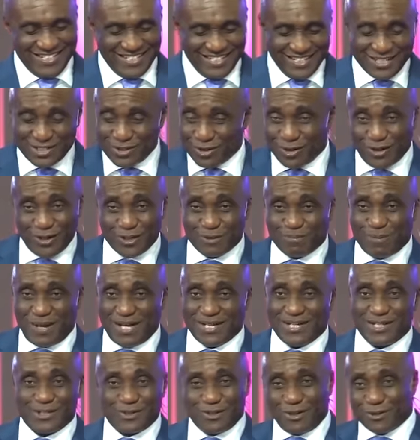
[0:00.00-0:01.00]
He's your
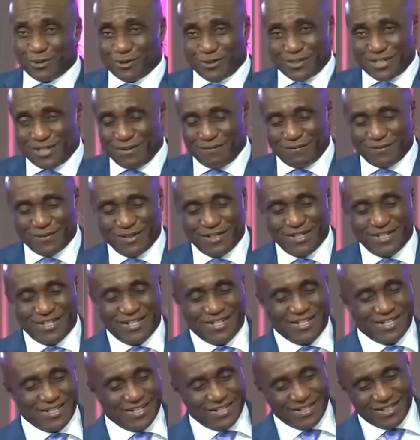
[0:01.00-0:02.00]
husband. It's not Joseph.
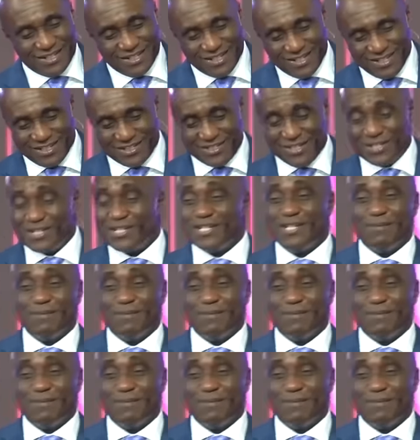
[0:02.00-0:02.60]
Since